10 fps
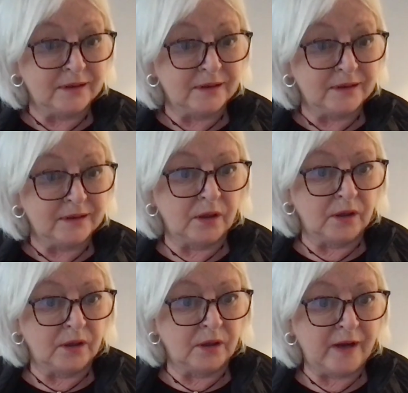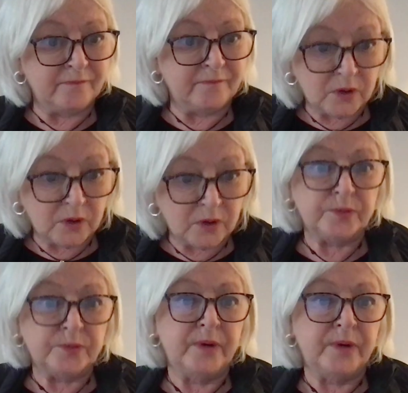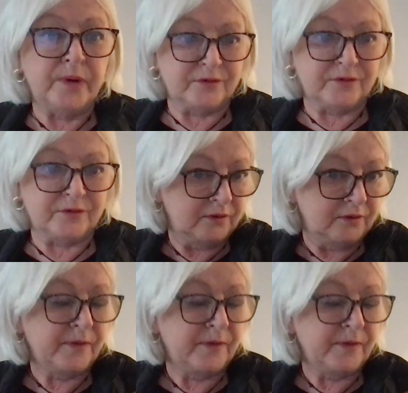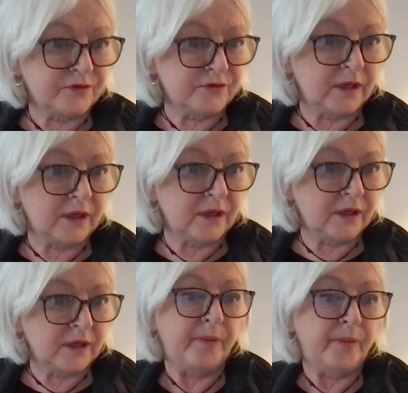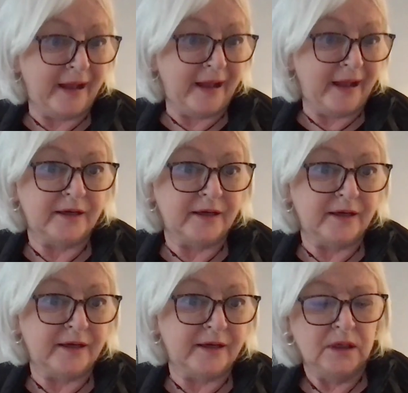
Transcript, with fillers: where you have multiple boxes and you're selling a pallet of it.